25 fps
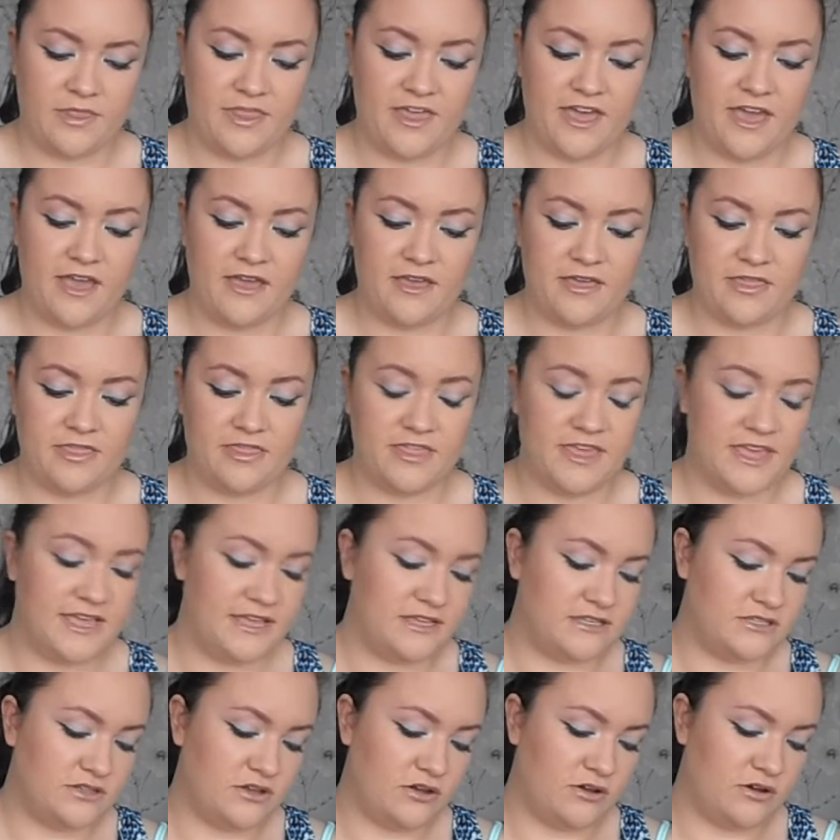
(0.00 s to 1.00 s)

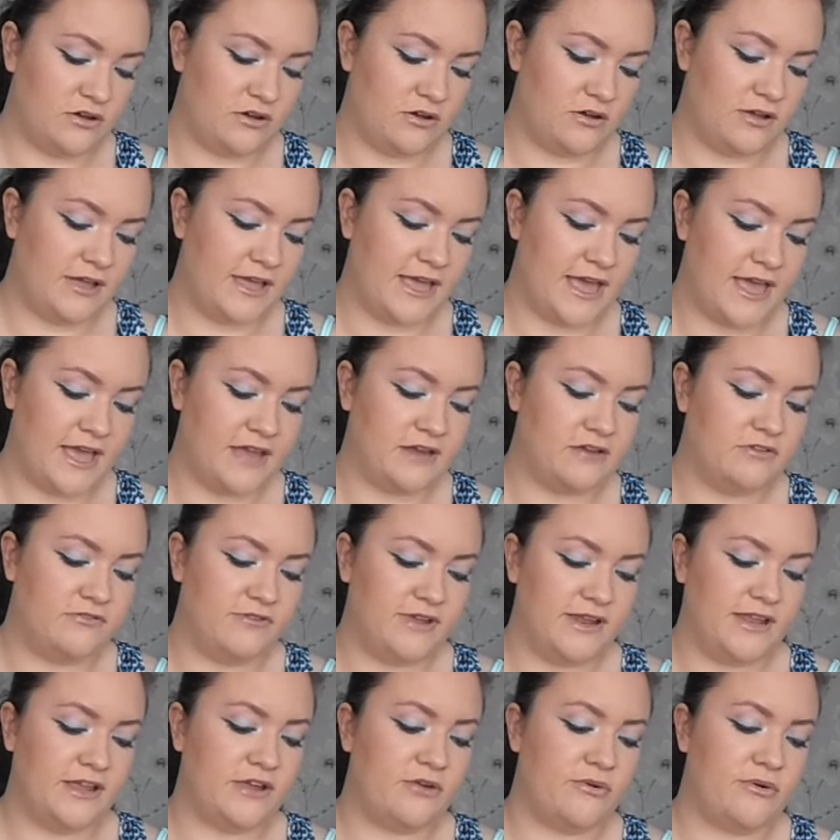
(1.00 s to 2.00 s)
These are, again,
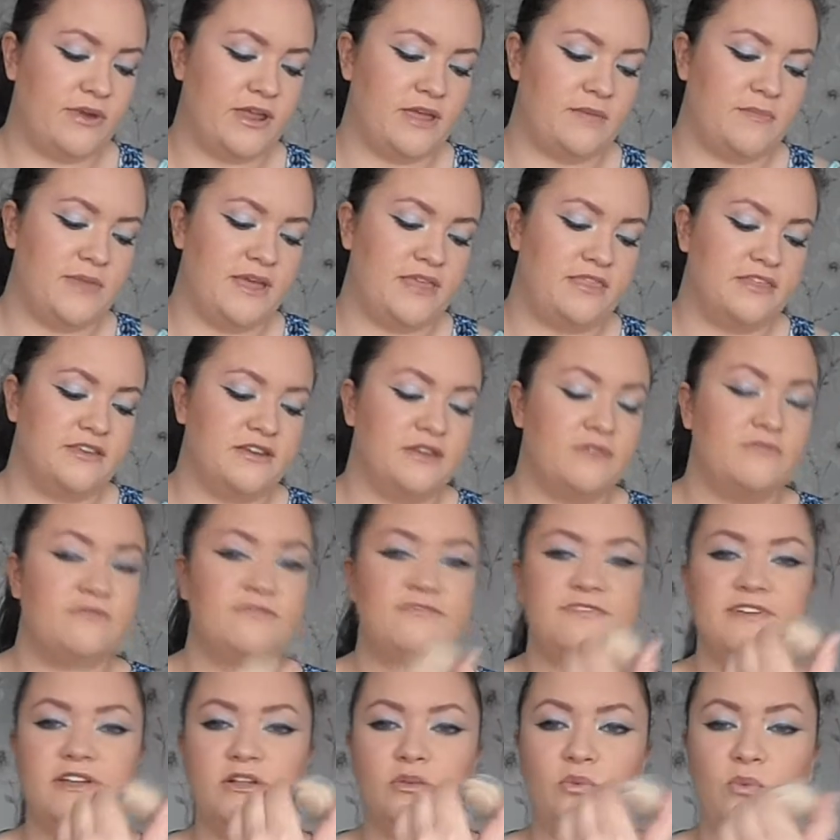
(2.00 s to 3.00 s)
really creamy. They
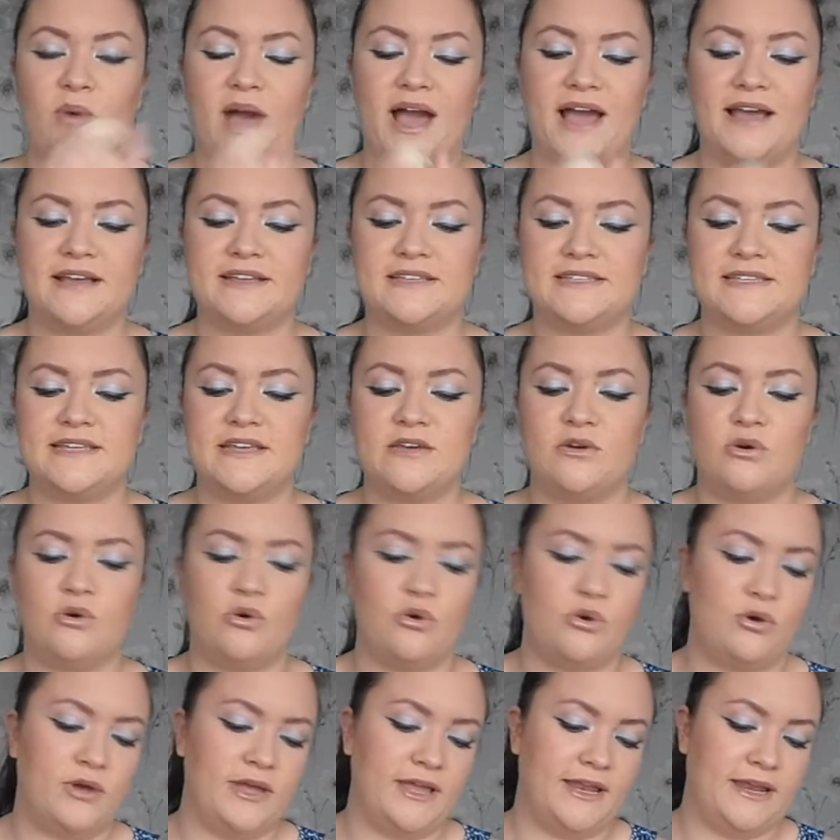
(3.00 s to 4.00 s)
don't feel waxy
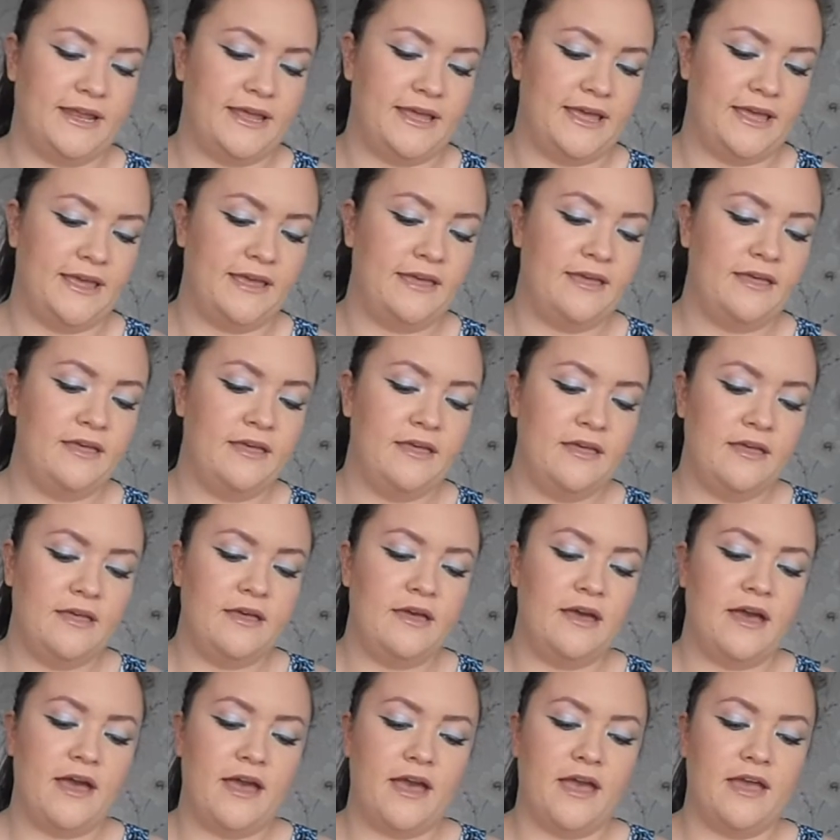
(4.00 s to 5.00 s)
or oily,
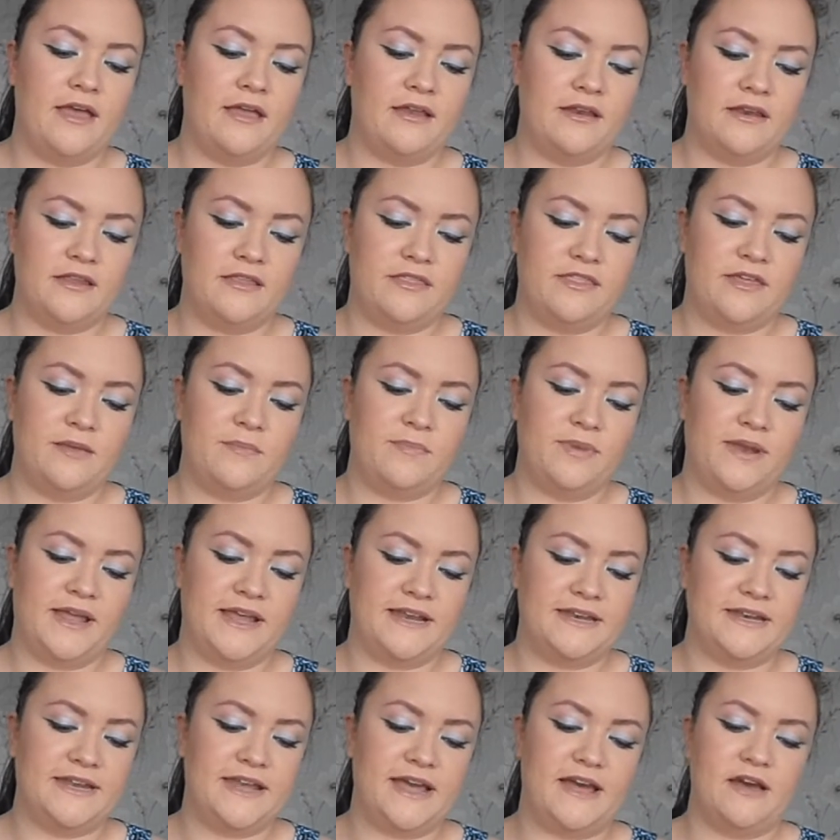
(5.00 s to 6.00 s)
and they
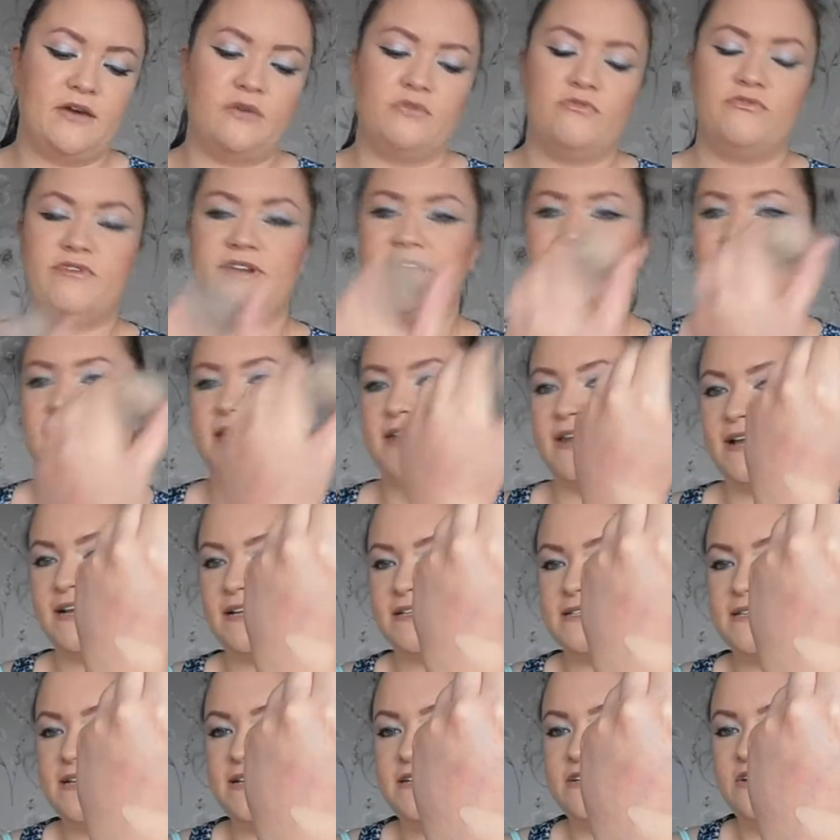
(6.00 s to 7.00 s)
blend out really
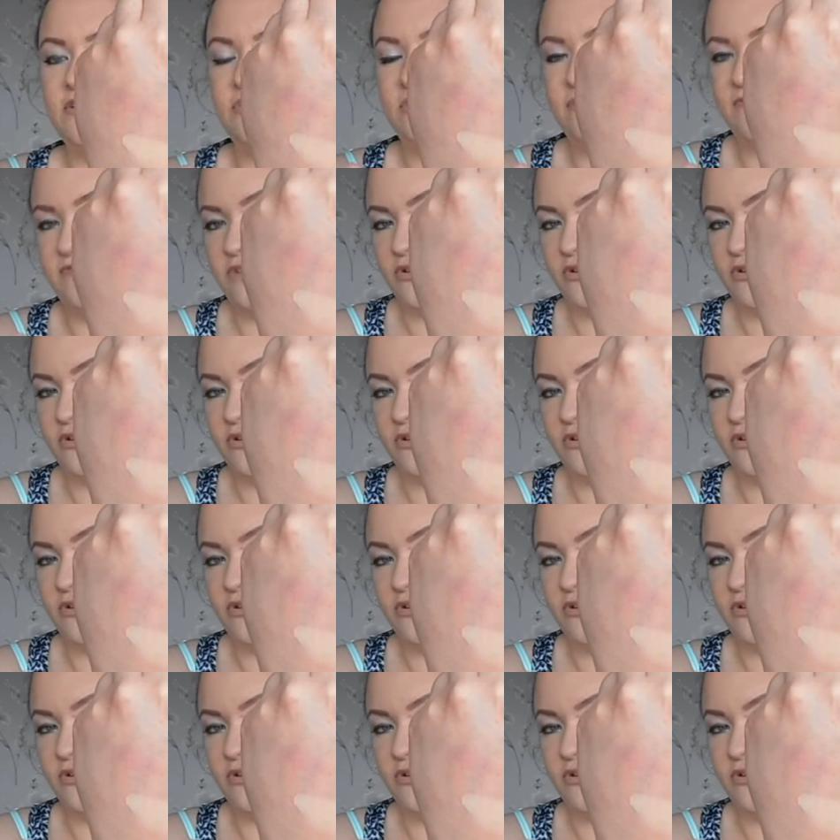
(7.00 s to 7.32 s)
nicely. I don't know